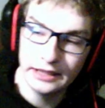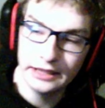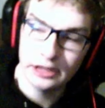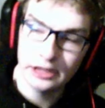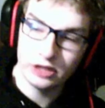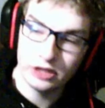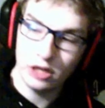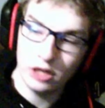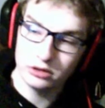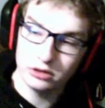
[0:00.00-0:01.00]
I'm not
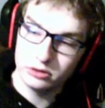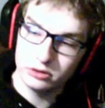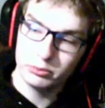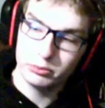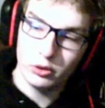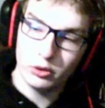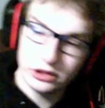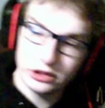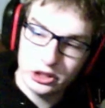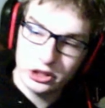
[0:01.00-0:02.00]
blowing
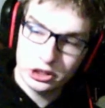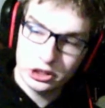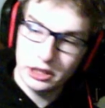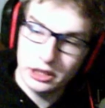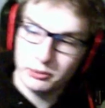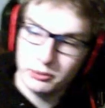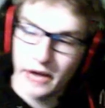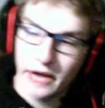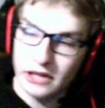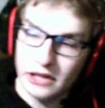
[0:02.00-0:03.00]
sunshine up your
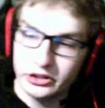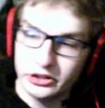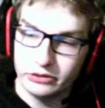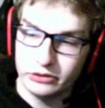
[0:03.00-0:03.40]
asses, and